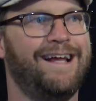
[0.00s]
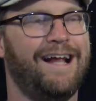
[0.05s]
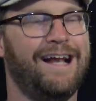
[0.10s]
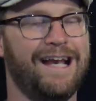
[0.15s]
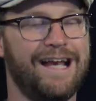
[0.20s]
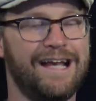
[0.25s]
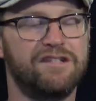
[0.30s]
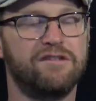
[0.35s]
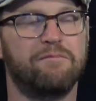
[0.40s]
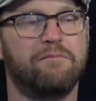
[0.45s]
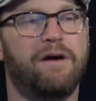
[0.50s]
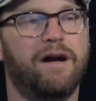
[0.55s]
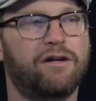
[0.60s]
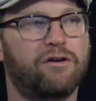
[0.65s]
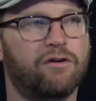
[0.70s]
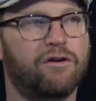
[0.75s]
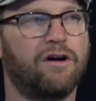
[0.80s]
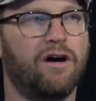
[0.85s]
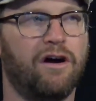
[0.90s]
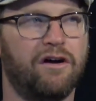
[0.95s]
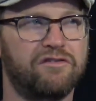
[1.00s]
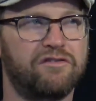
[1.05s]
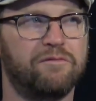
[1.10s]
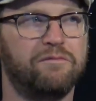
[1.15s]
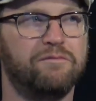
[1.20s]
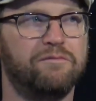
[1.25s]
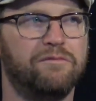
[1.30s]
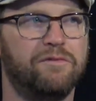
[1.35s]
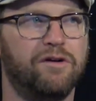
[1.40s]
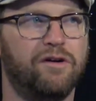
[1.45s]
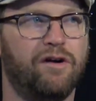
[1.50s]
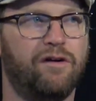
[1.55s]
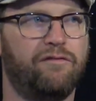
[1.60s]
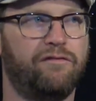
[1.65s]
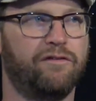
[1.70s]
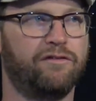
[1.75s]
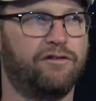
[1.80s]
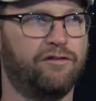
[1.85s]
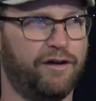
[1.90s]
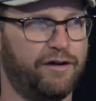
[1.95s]
it is a microcosm of
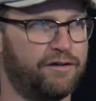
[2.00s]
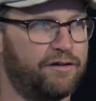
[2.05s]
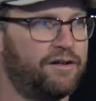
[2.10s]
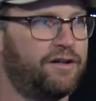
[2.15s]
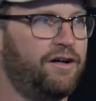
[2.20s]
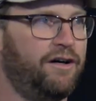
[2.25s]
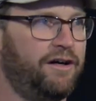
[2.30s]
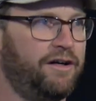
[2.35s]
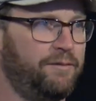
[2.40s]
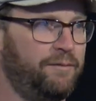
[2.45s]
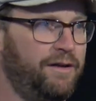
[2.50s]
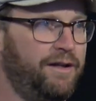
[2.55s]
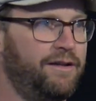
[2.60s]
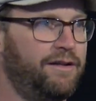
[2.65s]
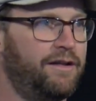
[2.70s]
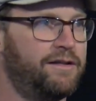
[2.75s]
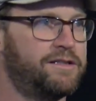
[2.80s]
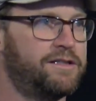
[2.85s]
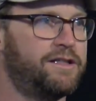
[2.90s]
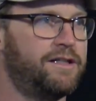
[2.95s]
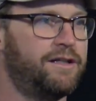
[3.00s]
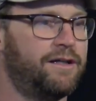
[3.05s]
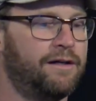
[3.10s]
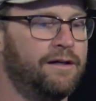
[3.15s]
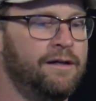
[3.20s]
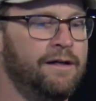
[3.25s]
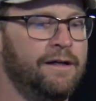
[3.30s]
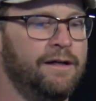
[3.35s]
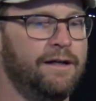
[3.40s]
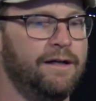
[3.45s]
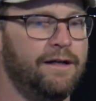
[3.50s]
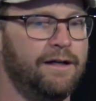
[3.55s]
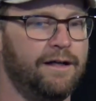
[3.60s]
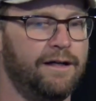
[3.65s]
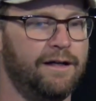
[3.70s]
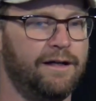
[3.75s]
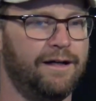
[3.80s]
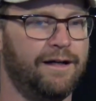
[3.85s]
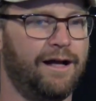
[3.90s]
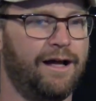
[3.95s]
the greater economy that is here,
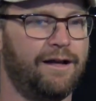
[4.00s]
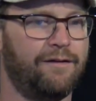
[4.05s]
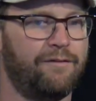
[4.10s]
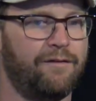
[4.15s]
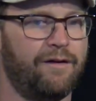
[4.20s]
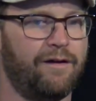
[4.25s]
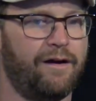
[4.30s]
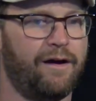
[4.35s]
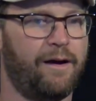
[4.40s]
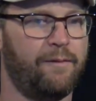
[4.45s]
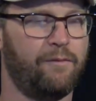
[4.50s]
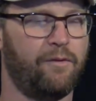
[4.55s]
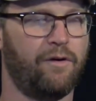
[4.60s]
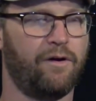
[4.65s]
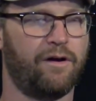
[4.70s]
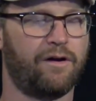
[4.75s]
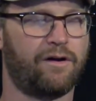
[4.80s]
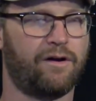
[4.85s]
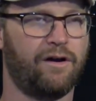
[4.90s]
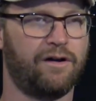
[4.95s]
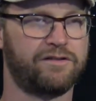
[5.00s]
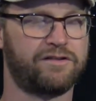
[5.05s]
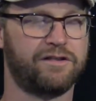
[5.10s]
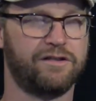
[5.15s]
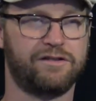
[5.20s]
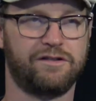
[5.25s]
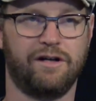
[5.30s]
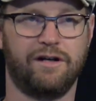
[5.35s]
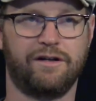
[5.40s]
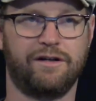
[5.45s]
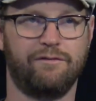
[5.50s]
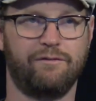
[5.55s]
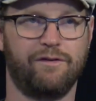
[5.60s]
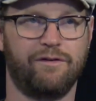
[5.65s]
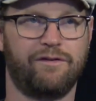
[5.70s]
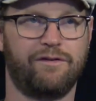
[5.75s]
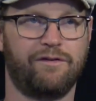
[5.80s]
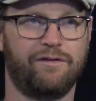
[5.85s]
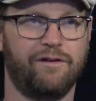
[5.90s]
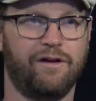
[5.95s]
and I'm constantly talking
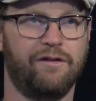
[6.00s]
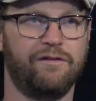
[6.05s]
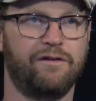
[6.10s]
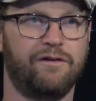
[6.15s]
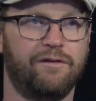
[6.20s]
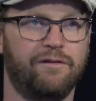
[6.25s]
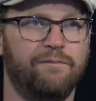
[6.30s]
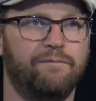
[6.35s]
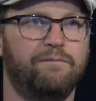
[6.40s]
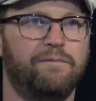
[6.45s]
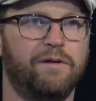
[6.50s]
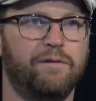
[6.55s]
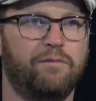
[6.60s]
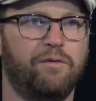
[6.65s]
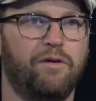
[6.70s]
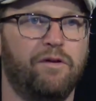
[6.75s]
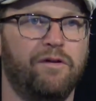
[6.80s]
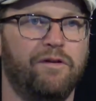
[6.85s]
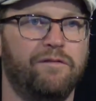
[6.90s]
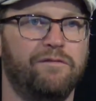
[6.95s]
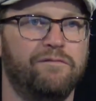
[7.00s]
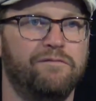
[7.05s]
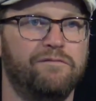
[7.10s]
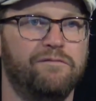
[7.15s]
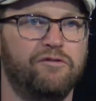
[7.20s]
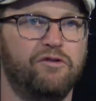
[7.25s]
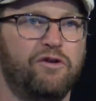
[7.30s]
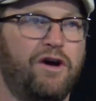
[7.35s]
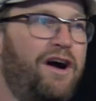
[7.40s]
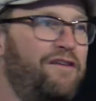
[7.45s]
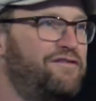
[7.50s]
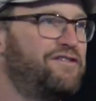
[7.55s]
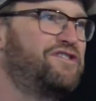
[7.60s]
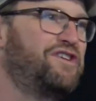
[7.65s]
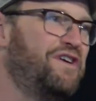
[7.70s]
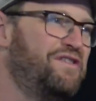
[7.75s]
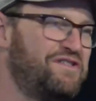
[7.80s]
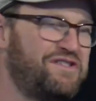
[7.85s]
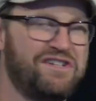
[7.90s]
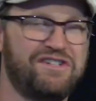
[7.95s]
with other people who have these
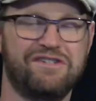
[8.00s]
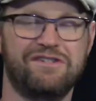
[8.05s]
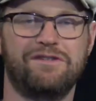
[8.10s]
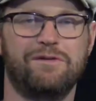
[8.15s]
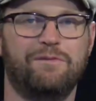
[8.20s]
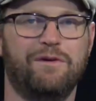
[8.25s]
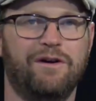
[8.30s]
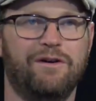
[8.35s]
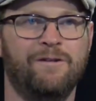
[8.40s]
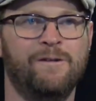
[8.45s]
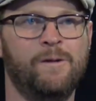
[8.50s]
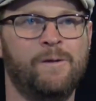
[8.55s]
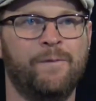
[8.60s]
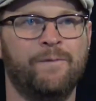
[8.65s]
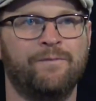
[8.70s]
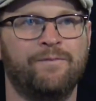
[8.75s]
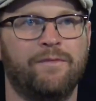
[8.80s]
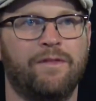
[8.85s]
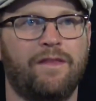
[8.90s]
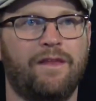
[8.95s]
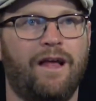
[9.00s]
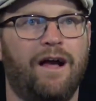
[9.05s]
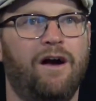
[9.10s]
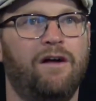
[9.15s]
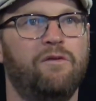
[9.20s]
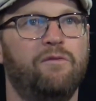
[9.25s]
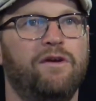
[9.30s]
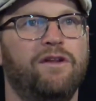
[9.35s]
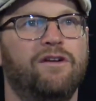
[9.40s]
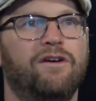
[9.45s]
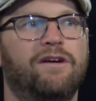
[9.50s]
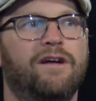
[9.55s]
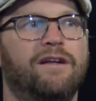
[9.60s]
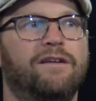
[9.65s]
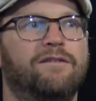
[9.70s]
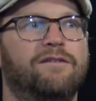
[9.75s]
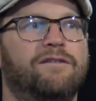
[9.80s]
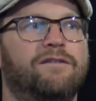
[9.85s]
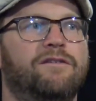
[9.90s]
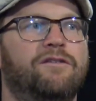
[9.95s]
conversations about how do we look
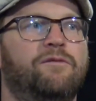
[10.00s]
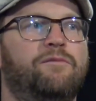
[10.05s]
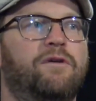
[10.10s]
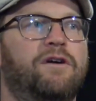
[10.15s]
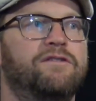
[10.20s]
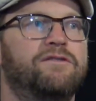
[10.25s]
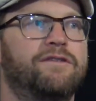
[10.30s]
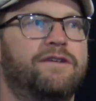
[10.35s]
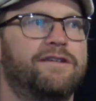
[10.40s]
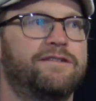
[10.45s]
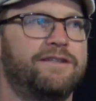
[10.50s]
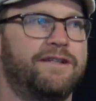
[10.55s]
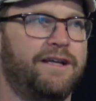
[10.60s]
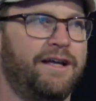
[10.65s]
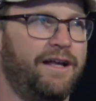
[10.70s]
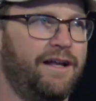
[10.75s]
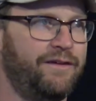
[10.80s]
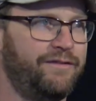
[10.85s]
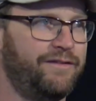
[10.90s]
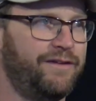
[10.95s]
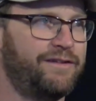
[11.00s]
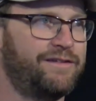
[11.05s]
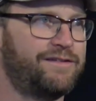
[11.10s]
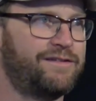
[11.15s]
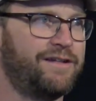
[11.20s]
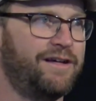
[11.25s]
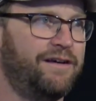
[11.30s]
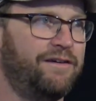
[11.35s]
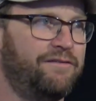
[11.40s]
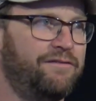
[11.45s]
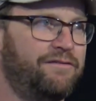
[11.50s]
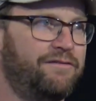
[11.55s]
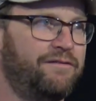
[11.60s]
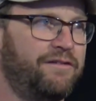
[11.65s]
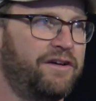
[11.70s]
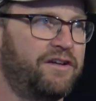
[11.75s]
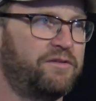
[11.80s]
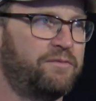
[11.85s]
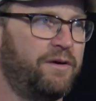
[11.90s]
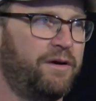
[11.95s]
at New Brunswick as a canvas of
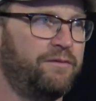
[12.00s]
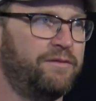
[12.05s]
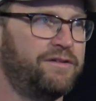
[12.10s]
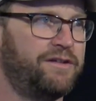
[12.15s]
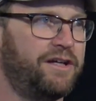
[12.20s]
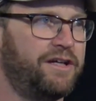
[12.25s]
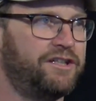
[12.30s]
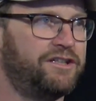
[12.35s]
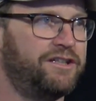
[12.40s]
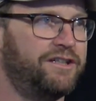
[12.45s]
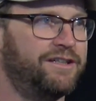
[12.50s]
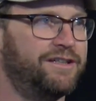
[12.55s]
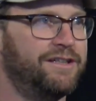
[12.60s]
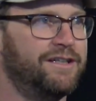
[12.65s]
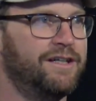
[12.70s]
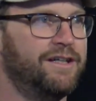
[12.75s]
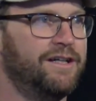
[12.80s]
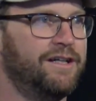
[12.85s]
experimentation?